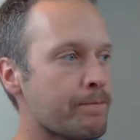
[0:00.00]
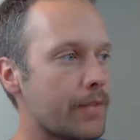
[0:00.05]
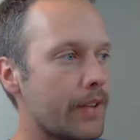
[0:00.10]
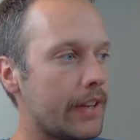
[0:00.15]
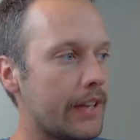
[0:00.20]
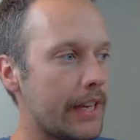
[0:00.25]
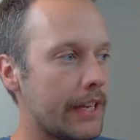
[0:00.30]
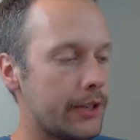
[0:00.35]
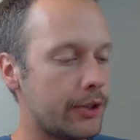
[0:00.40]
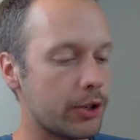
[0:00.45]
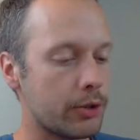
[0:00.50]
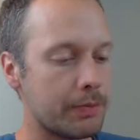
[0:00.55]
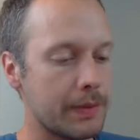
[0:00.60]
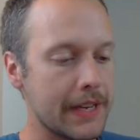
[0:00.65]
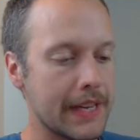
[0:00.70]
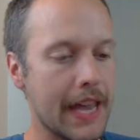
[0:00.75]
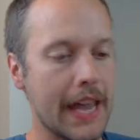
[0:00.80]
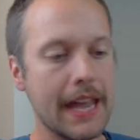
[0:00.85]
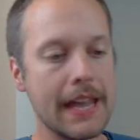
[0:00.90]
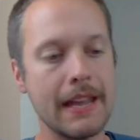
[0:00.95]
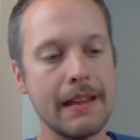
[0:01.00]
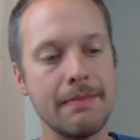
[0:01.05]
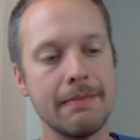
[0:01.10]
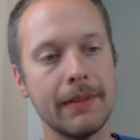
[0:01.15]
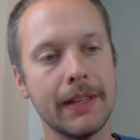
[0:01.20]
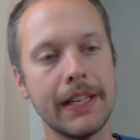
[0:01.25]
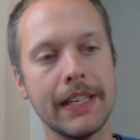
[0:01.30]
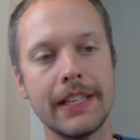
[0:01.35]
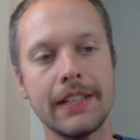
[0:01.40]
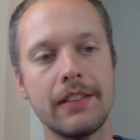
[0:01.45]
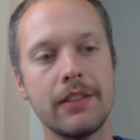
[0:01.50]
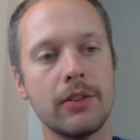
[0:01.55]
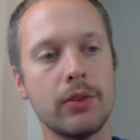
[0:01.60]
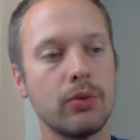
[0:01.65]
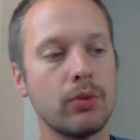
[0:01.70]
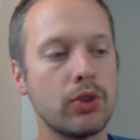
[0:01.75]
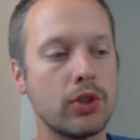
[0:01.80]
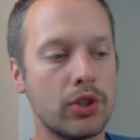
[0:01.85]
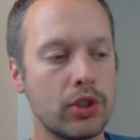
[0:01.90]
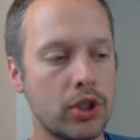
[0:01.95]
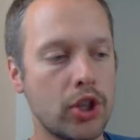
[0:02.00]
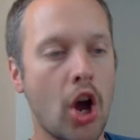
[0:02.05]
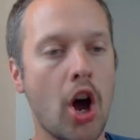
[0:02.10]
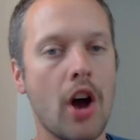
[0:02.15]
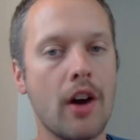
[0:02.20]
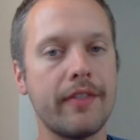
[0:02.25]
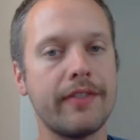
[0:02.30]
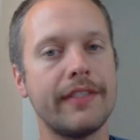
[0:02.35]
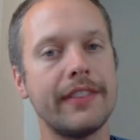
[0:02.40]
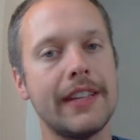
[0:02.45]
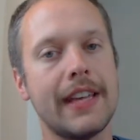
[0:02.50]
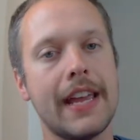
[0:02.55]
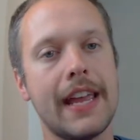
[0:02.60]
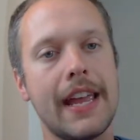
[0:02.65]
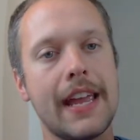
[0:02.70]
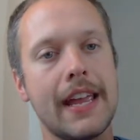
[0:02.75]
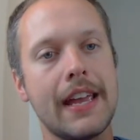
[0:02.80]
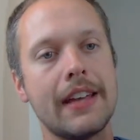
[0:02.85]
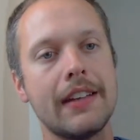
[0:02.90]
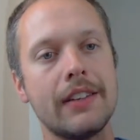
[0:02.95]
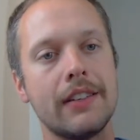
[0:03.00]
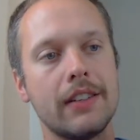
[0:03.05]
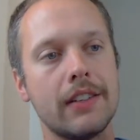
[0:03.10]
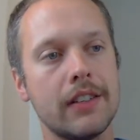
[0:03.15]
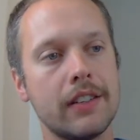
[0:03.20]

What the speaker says: it just became like so soft and